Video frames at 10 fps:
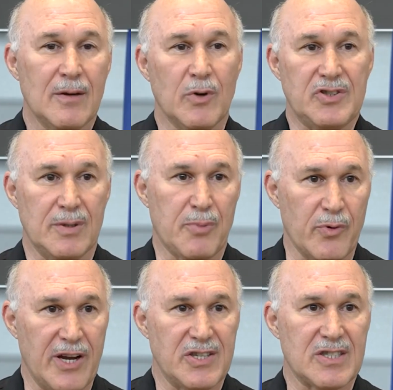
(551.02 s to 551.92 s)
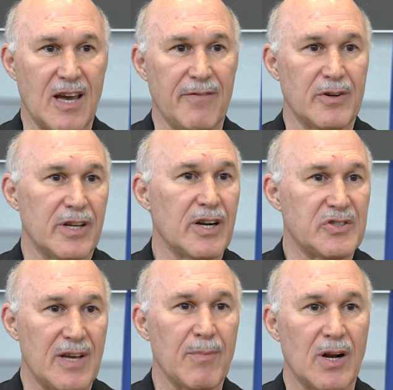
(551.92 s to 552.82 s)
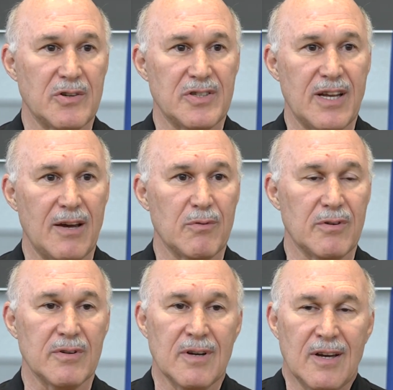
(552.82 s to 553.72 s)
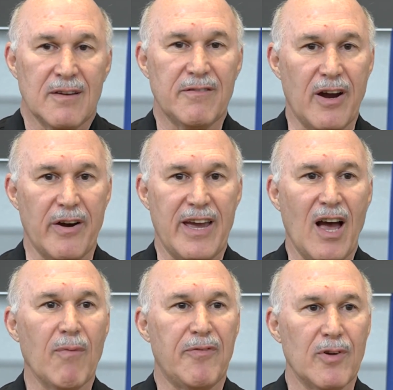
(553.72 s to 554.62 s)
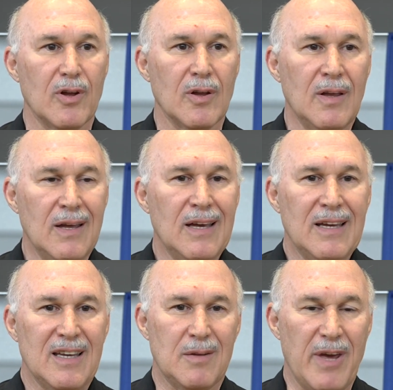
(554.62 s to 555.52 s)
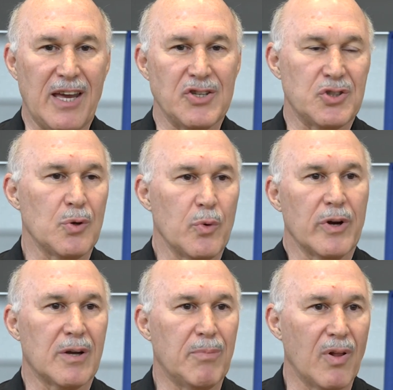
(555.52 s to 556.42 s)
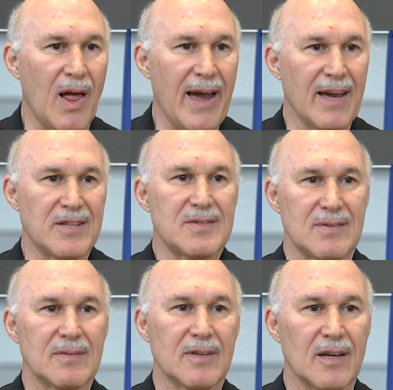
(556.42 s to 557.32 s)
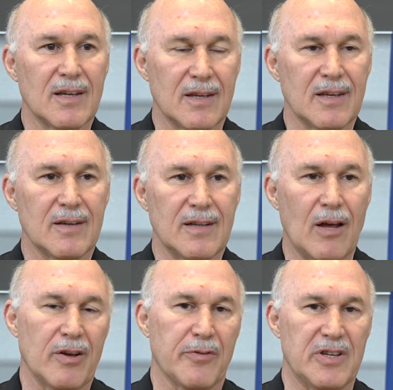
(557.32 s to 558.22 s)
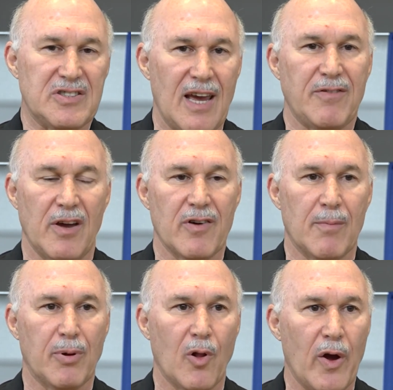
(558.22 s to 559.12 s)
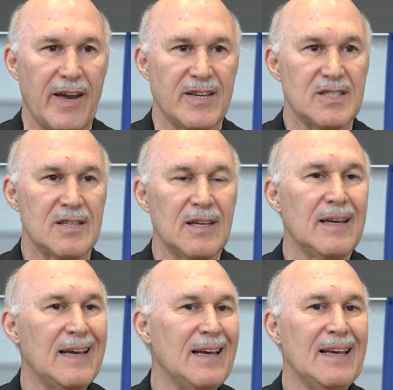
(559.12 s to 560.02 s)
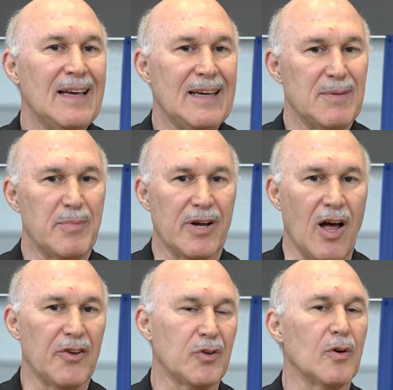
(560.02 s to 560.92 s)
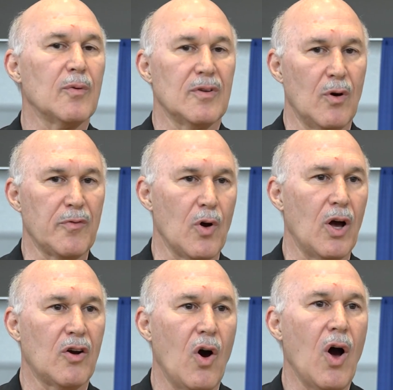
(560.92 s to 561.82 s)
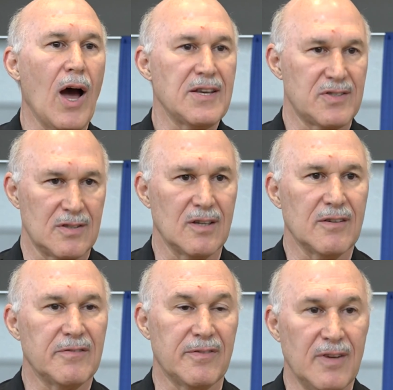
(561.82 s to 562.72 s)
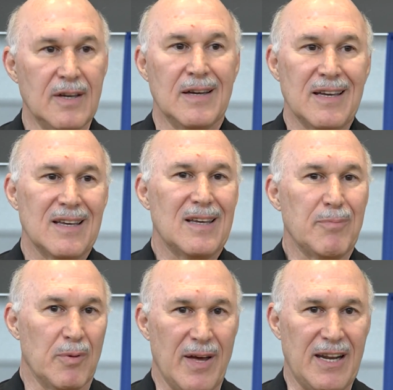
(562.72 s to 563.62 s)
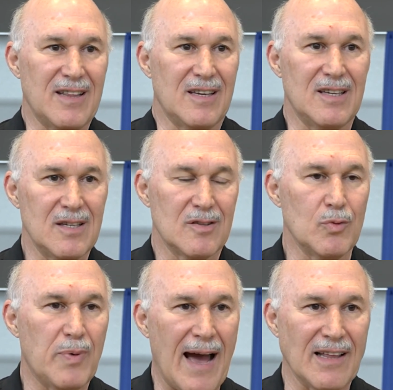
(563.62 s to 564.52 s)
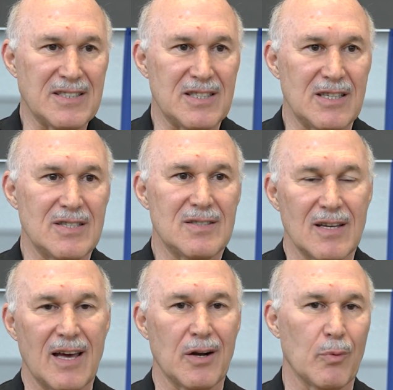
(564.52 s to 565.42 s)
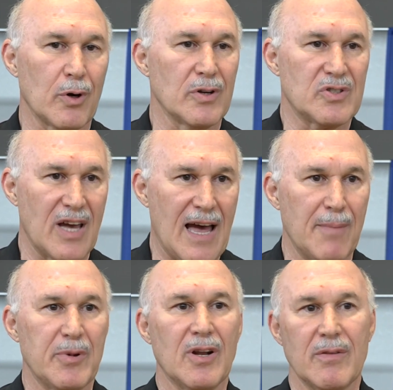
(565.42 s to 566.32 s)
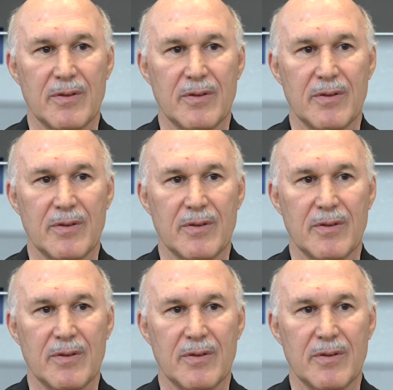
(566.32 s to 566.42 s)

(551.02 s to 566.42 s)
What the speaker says: he believes continuing with a policy similar to his current one might be best. Making sure we're in compliance, not only for the safety of our employees, but also overall cost of implementing the new policies on our workers' comp and other